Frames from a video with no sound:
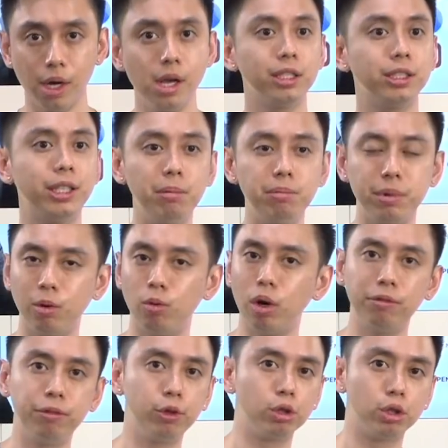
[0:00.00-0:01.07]
Same thing, what
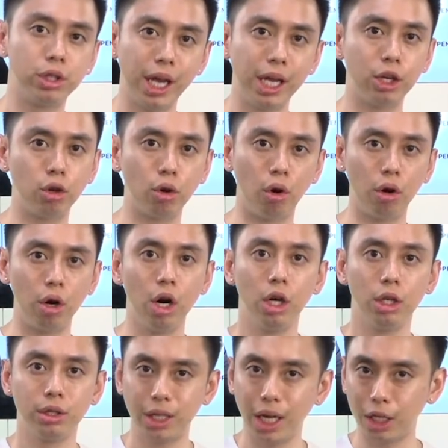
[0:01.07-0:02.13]
if you could take your
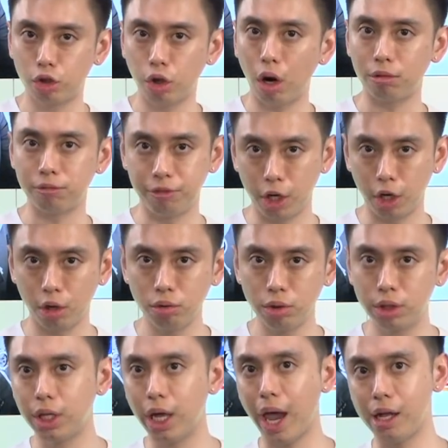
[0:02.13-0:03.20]
TikTok
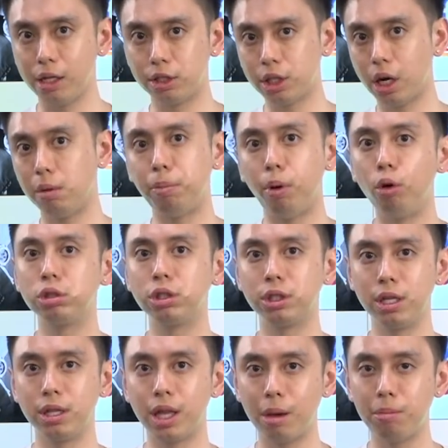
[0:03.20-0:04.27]
videos and start
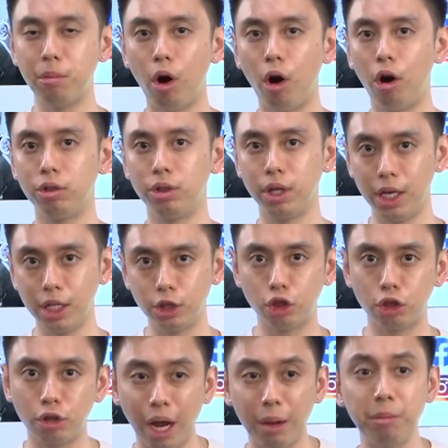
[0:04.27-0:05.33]
posting them on
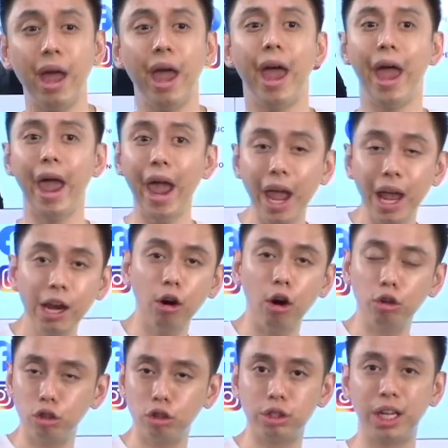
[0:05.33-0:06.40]
Instagram, and
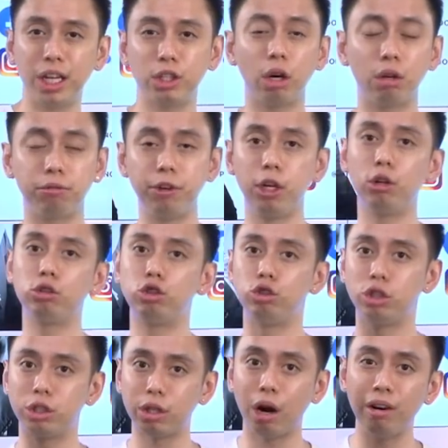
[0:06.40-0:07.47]
on your TikTok videos you
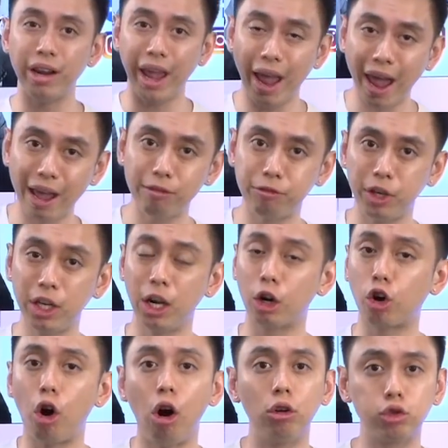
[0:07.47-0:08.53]
start having a
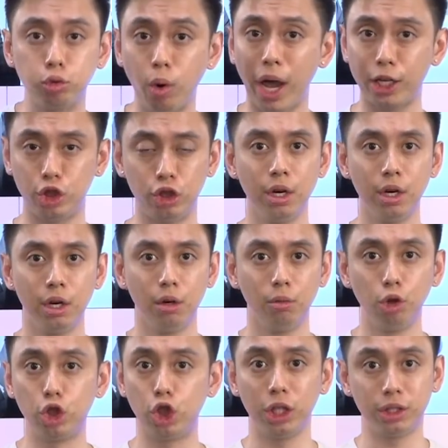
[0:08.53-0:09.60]
call to action,
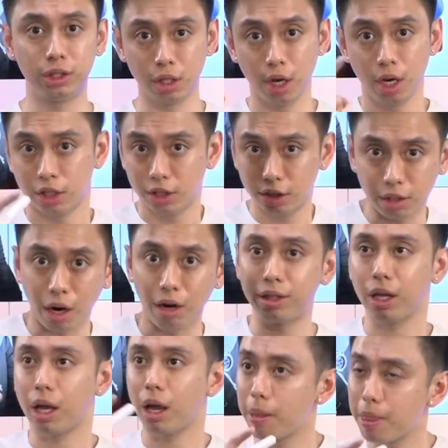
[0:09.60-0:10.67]
which is
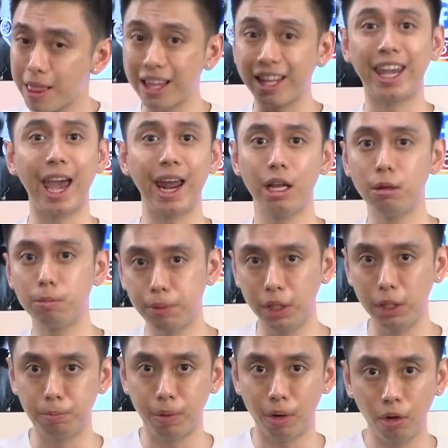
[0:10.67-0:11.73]
start getting
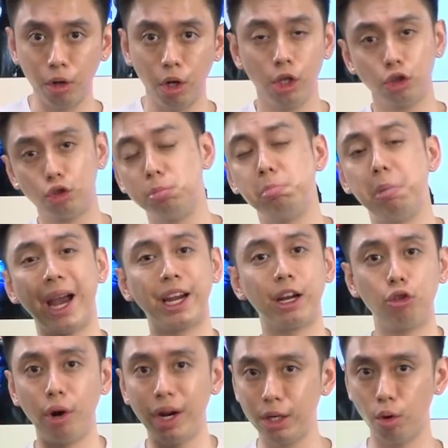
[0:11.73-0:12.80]
people to
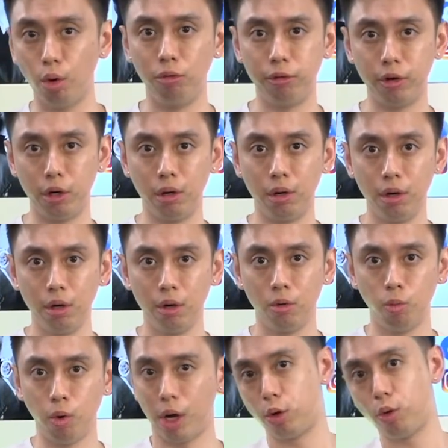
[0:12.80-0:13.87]
migrate over,
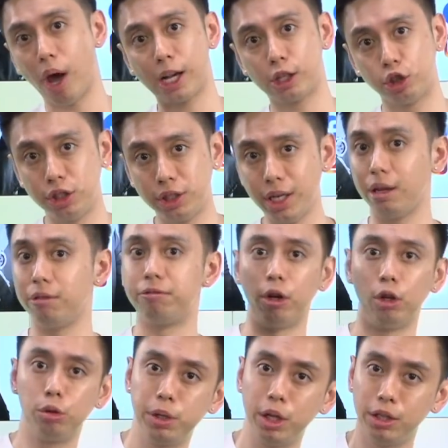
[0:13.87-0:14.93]
where you actually say,
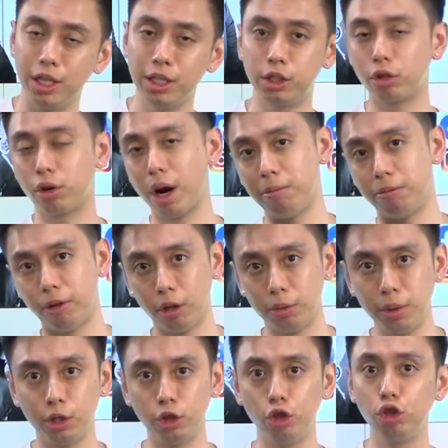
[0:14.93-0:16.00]
follow me on Instagram, follow
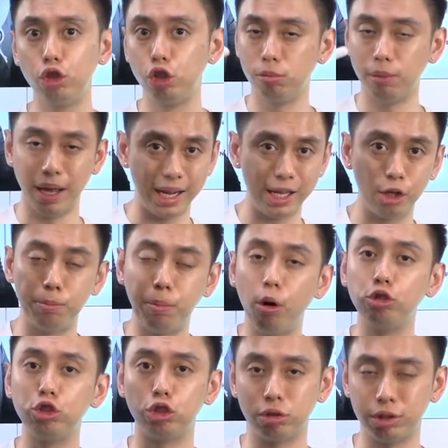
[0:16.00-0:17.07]
me on YouTube, and then you
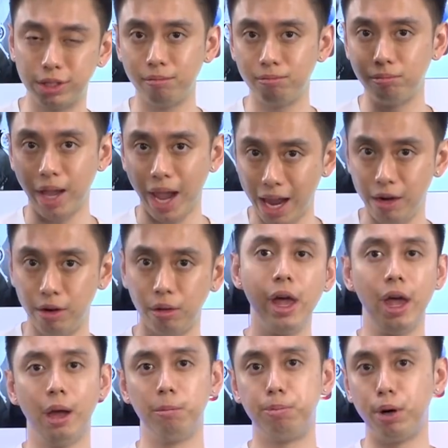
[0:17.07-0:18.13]
post your handle.
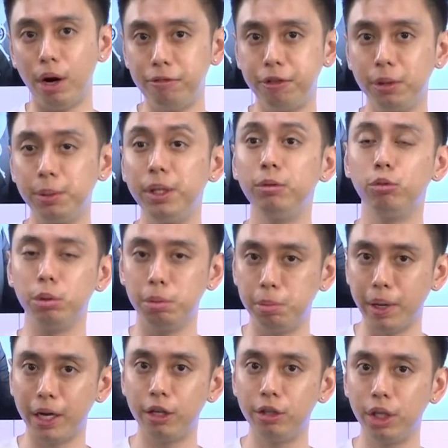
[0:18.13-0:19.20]
And preferably it would be
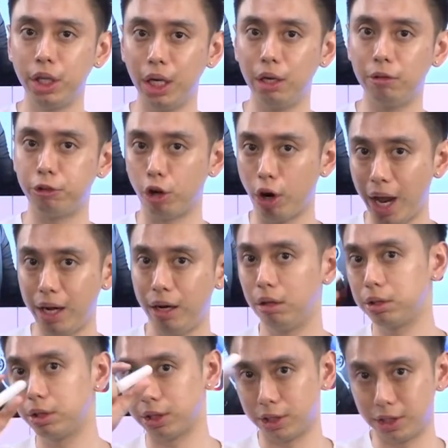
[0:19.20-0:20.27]
better if your
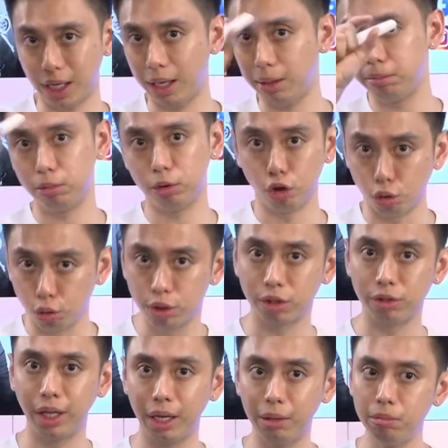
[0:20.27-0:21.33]
handle's the same
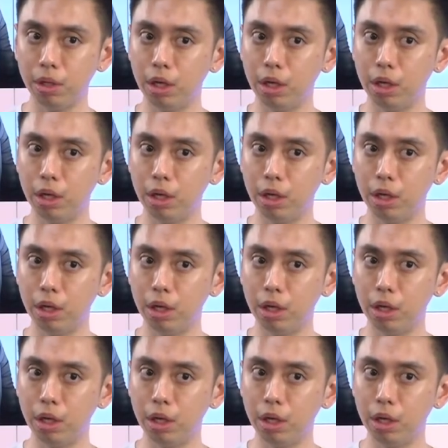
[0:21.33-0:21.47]
username.